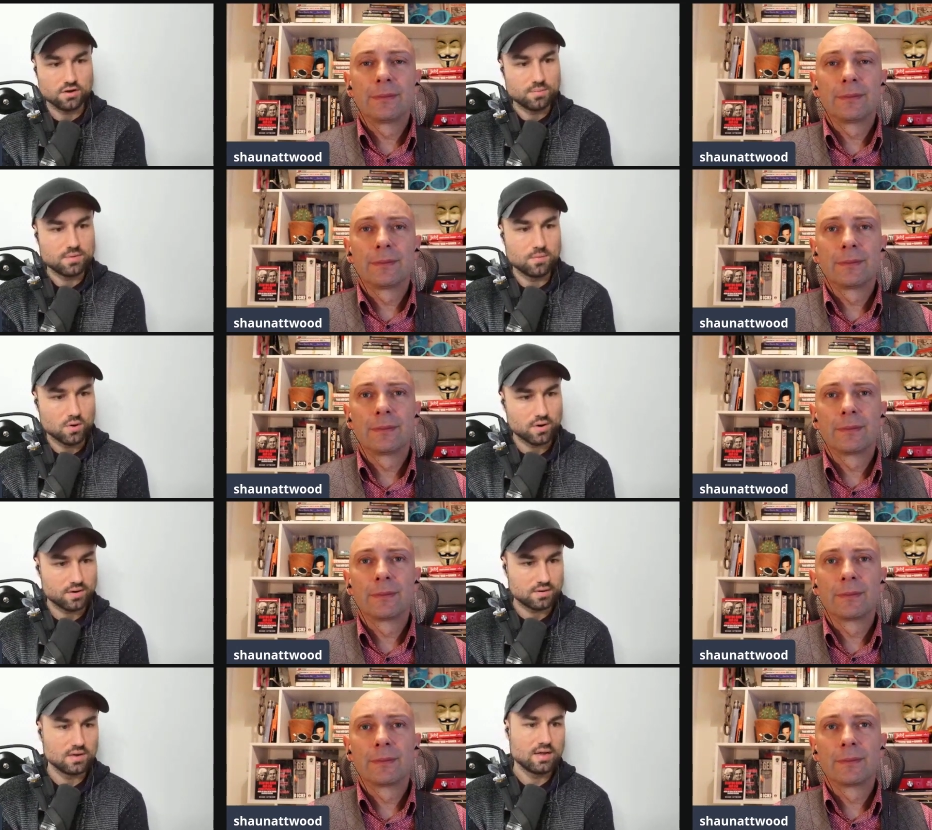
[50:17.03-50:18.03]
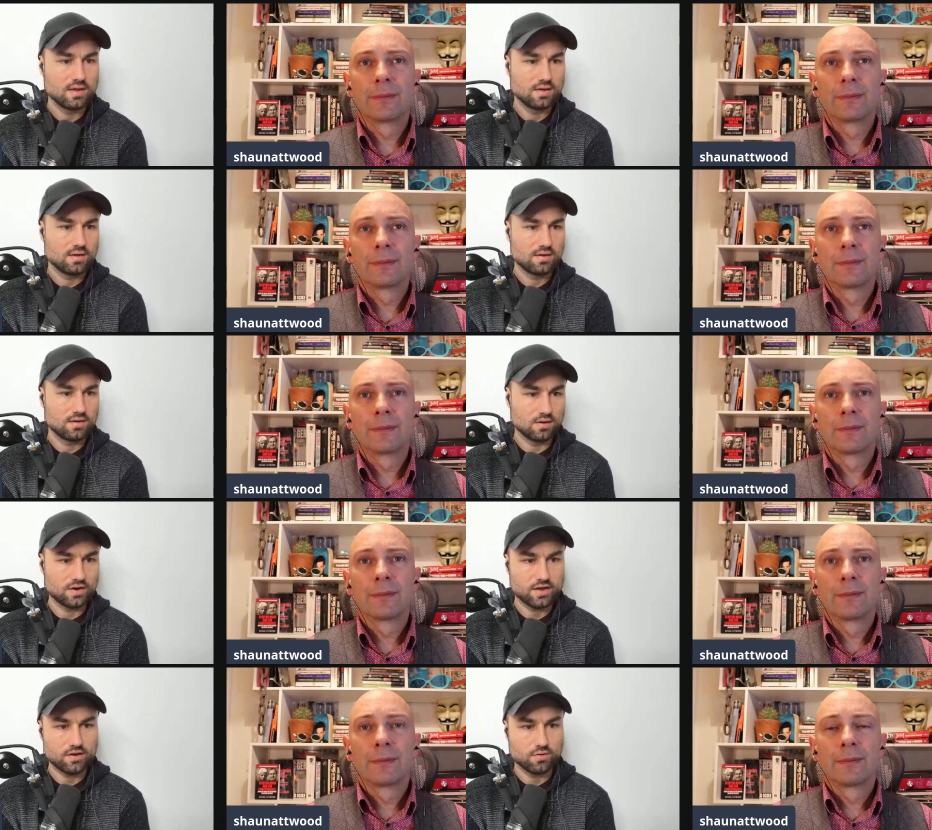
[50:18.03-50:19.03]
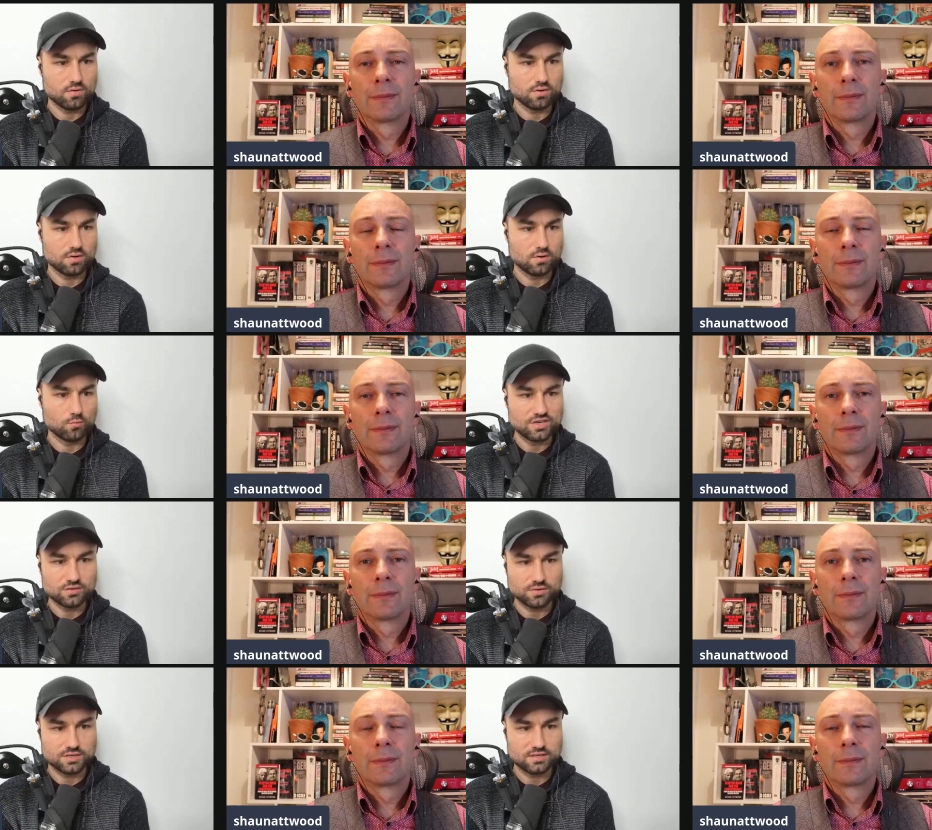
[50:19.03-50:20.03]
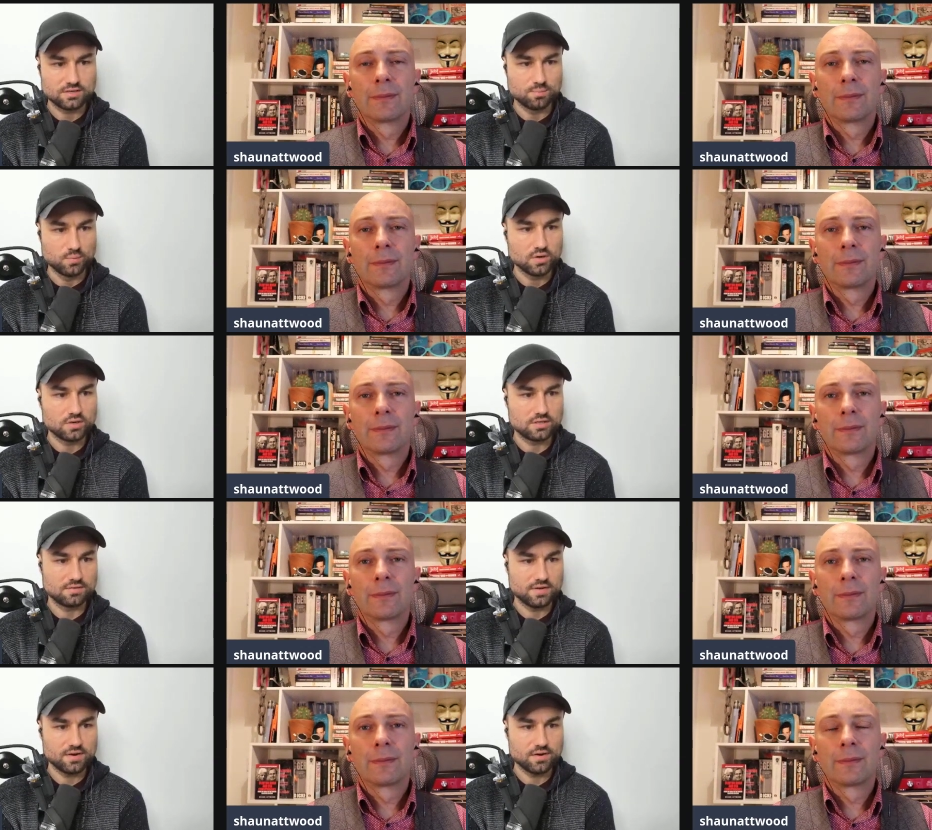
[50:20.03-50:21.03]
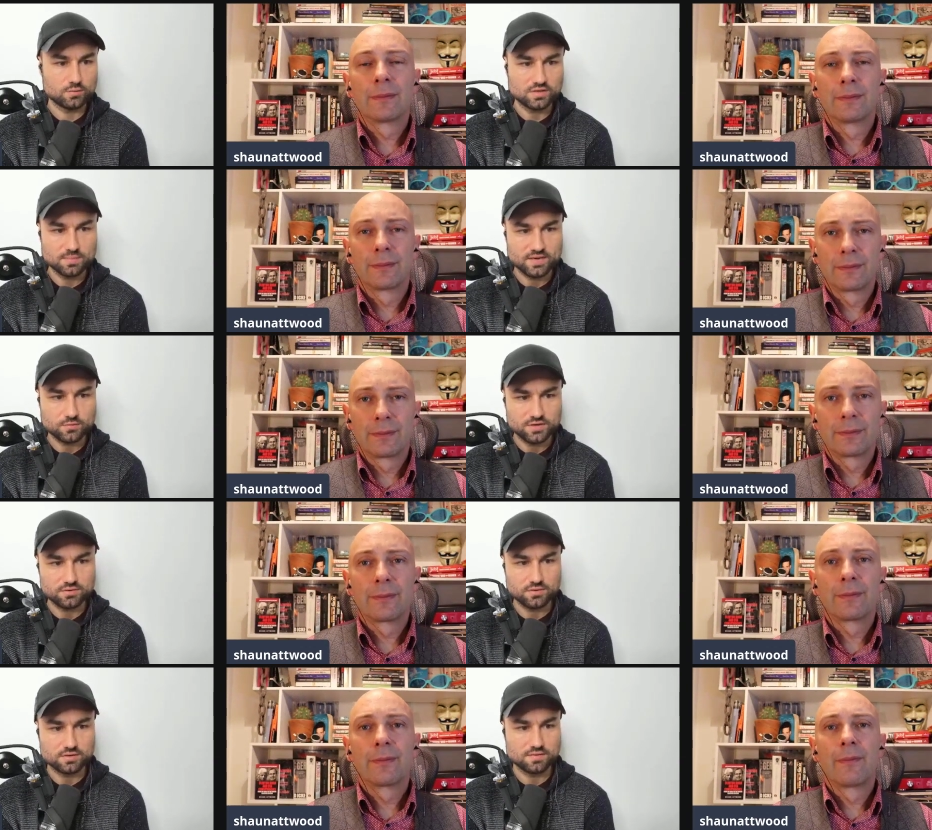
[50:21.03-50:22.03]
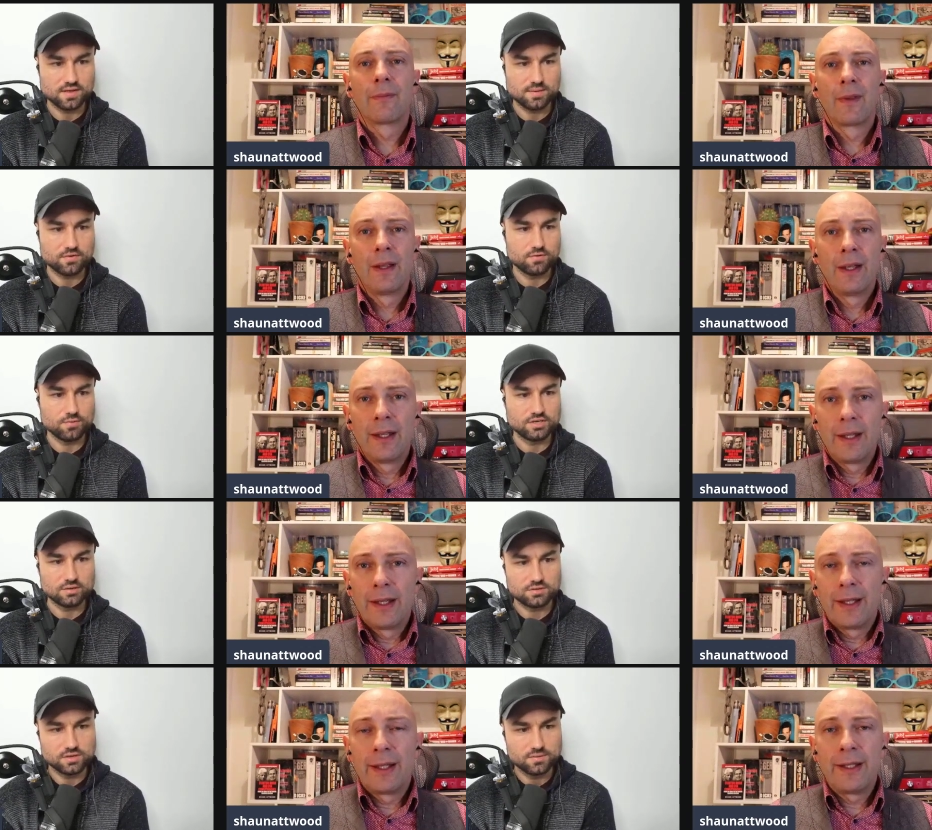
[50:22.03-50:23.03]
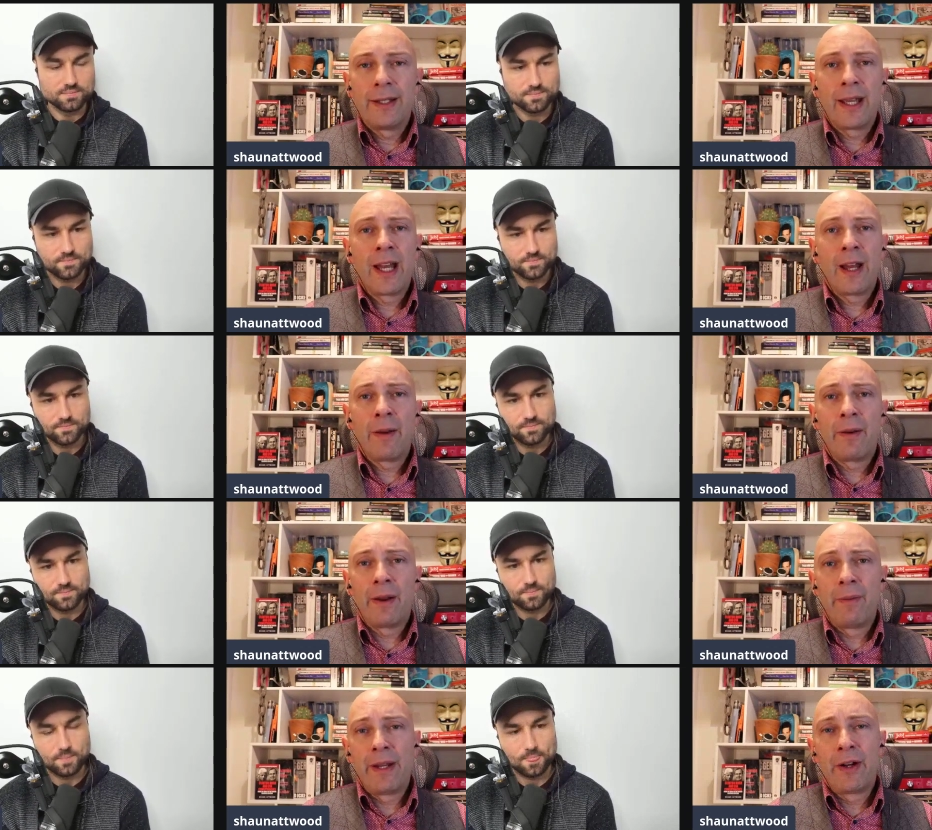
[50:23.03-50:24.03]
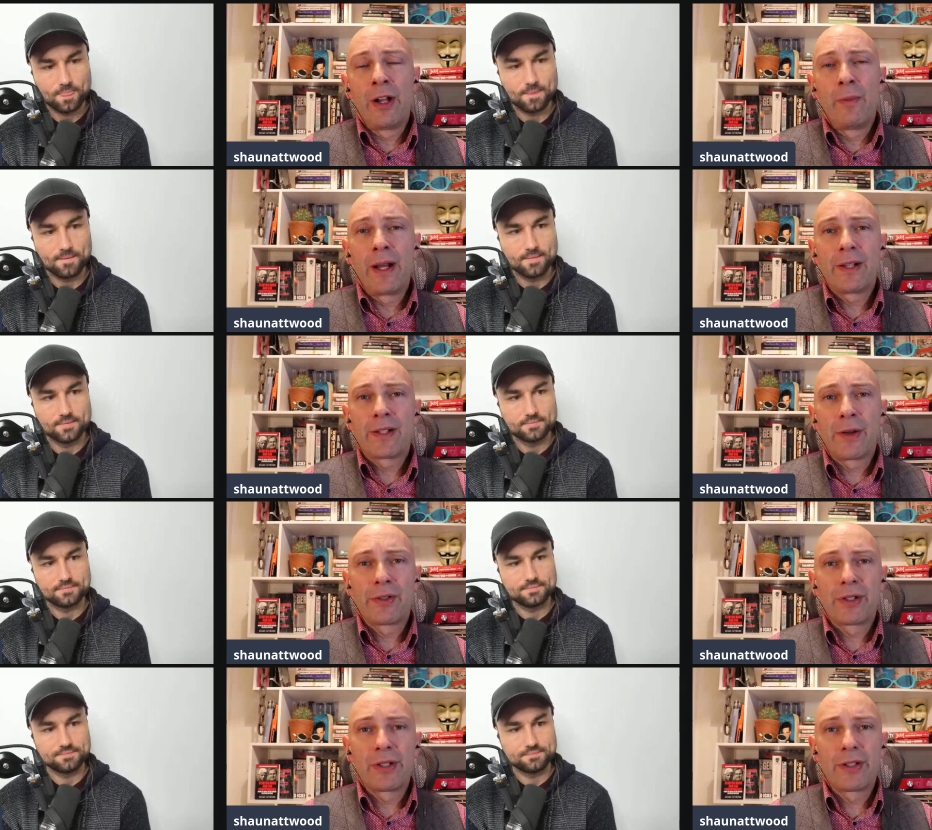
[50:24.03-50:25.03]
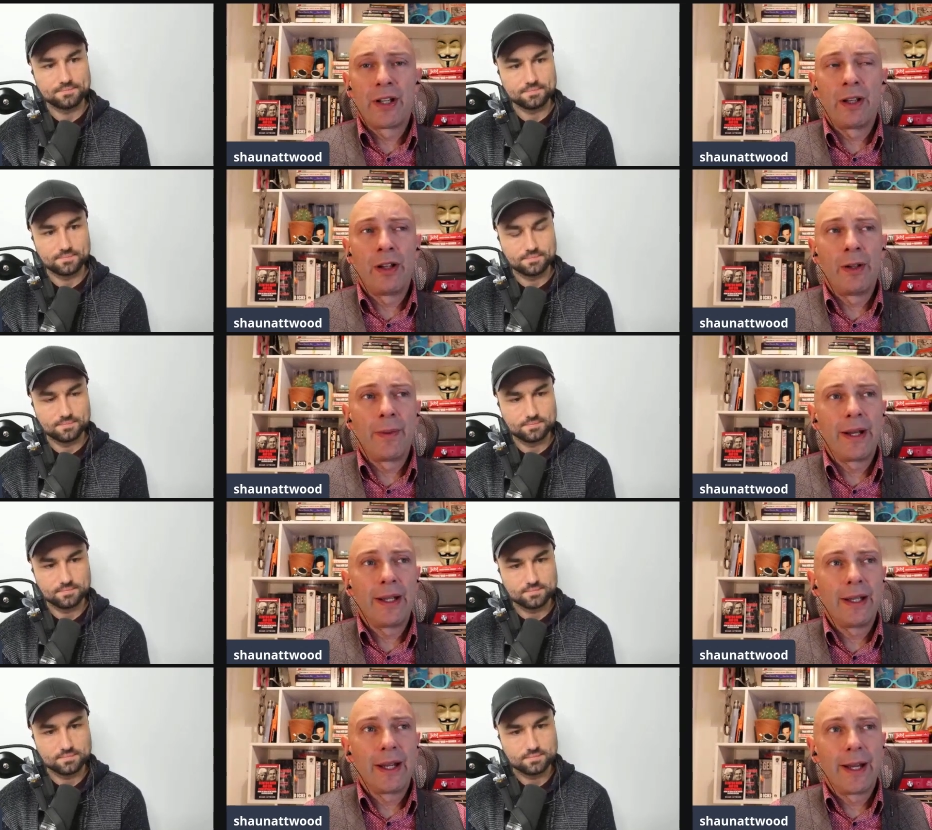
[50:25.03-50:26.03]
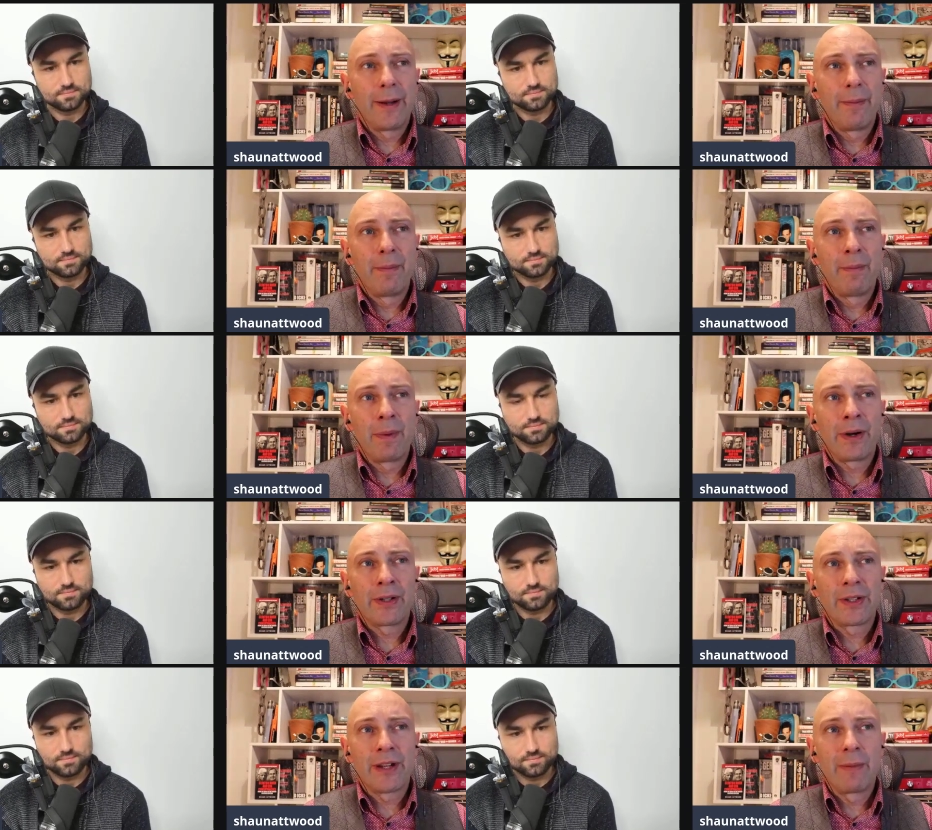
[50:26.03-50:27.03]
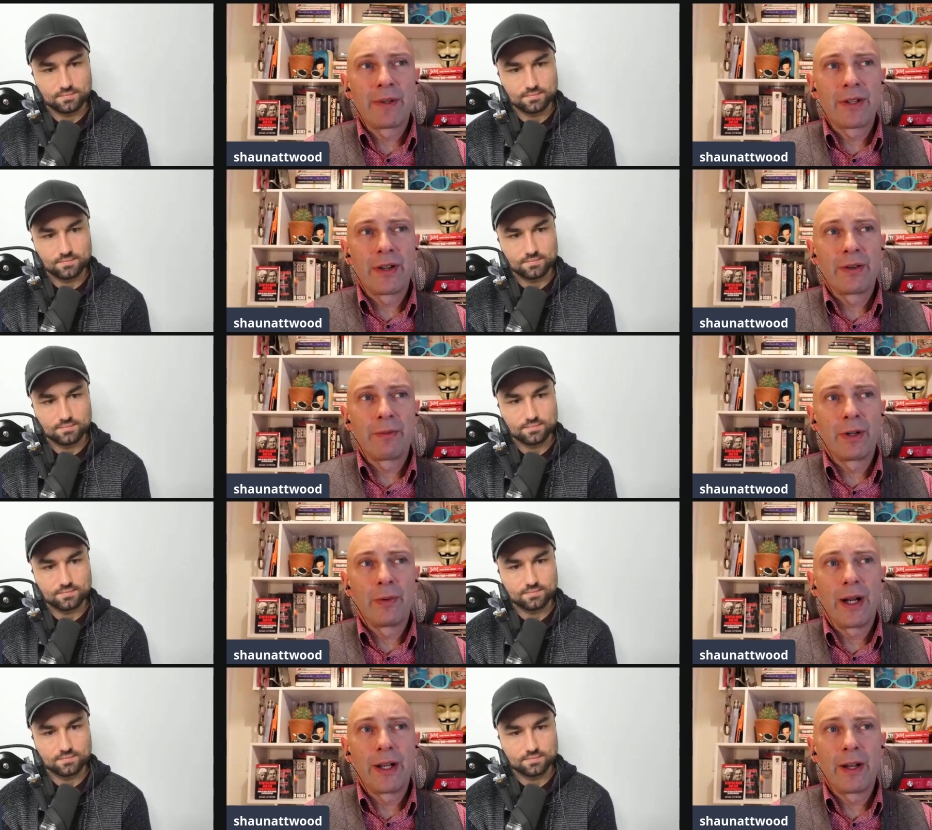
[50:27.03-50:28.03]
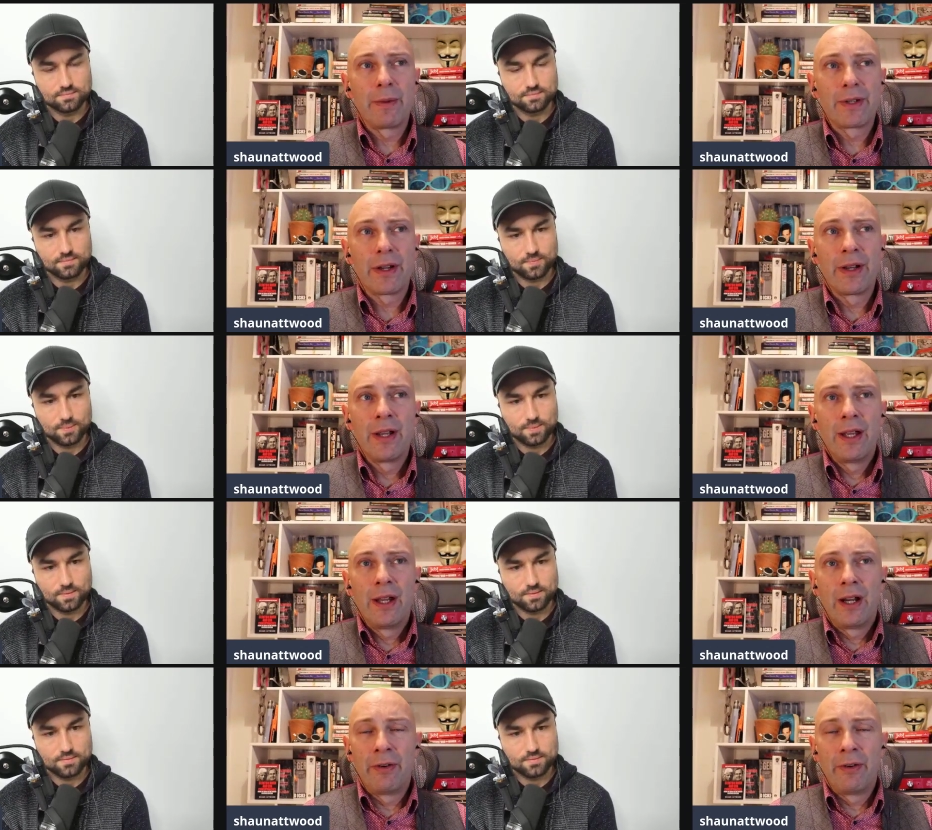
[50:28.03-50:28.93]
Speaker 1: you a little bit more and uh, look at your resources and books and videos? What's the best resource for them to reach out to?
Speaker 2: Yeah, I mean, all my socials, all all my um, books on Amazon, worldwide on Amazon, are under